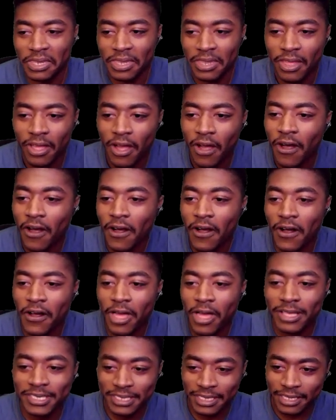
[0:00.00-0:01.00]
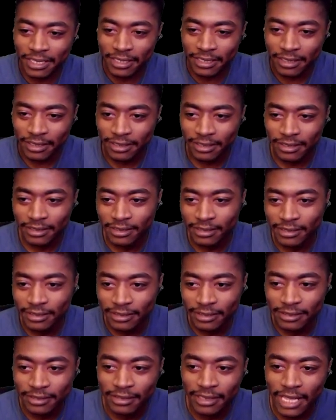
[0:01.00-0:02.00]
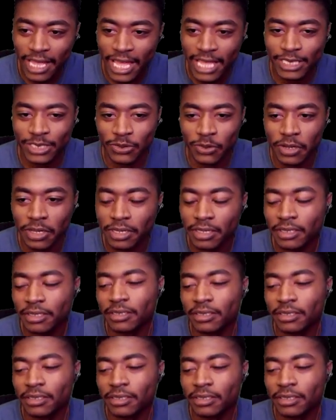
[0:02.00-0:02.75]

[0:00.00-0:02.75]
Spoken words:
Oh, that's it? S rank.